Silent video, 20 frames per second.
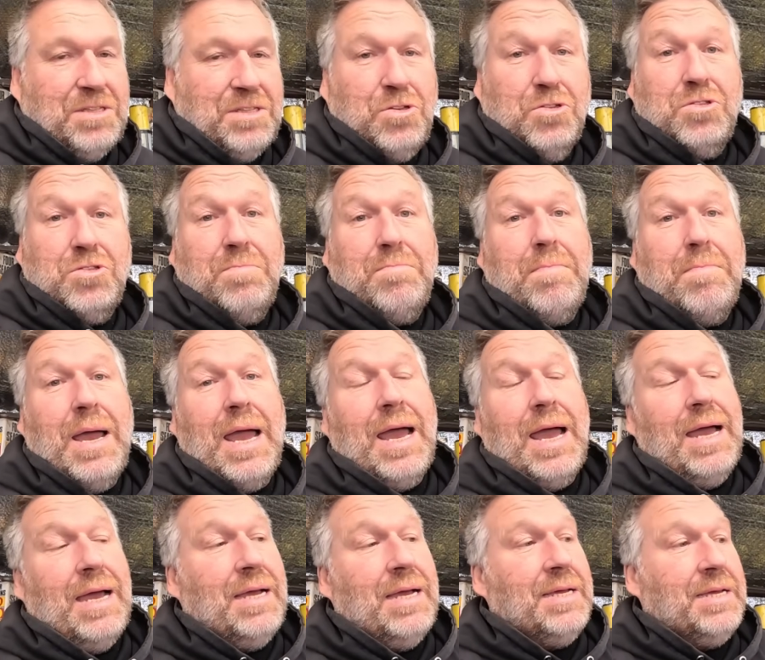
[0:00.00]
Doesn't
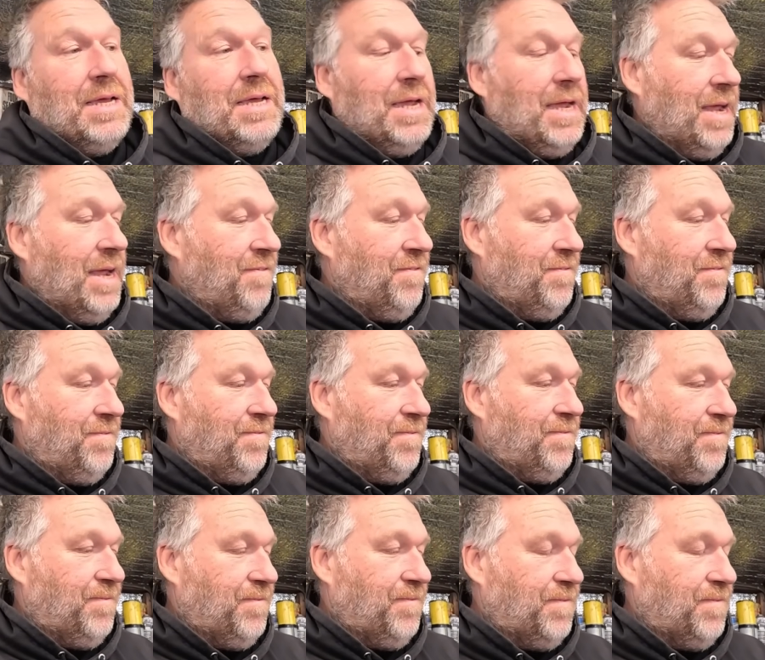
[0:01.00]
matter if